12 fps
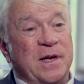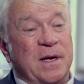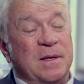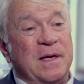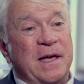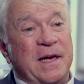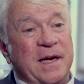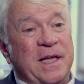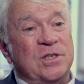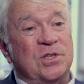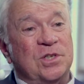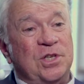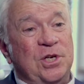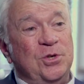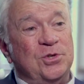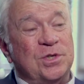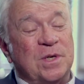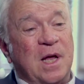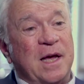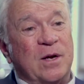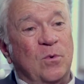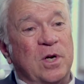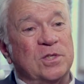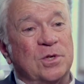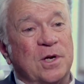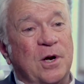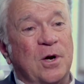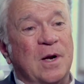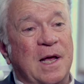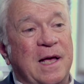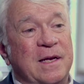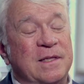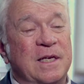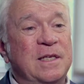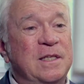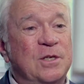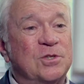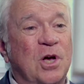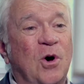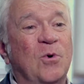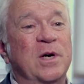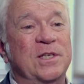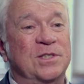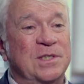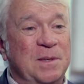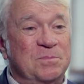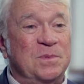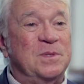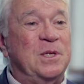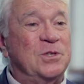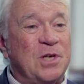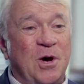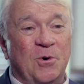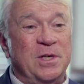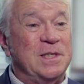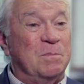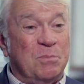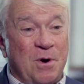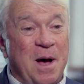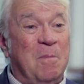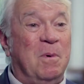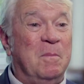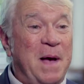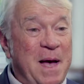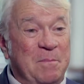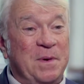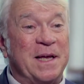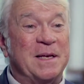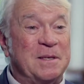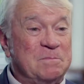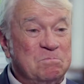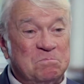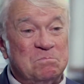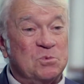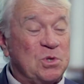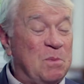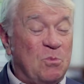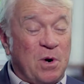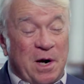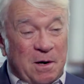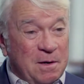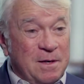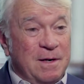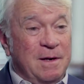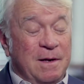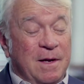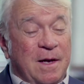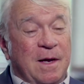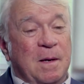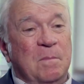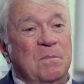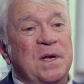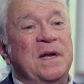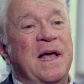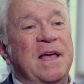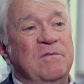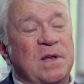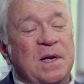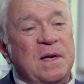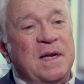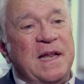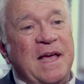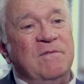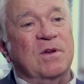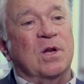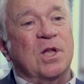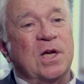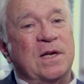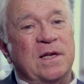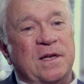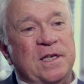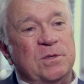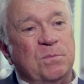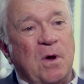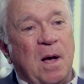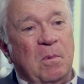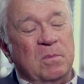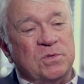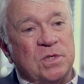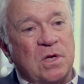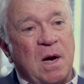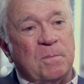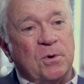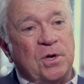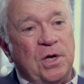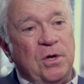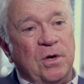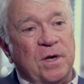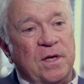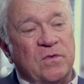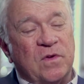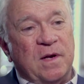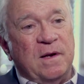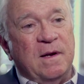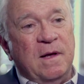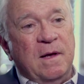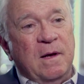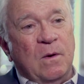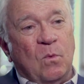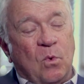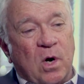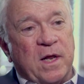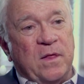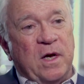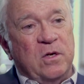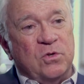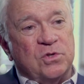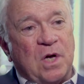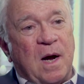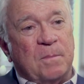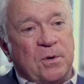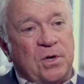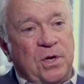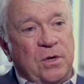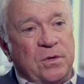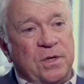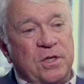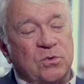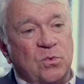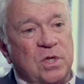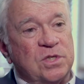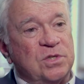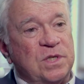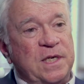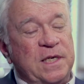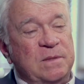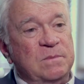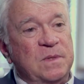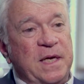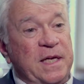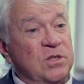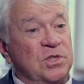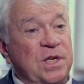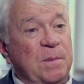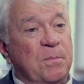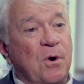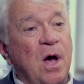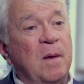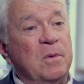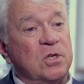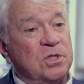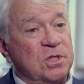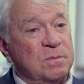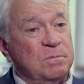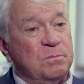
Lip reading: at an institution like Western Carolina, there's always a problem happening somewhere. But David looked at these problems as opportunities, and one of those opportunities was the NC Promise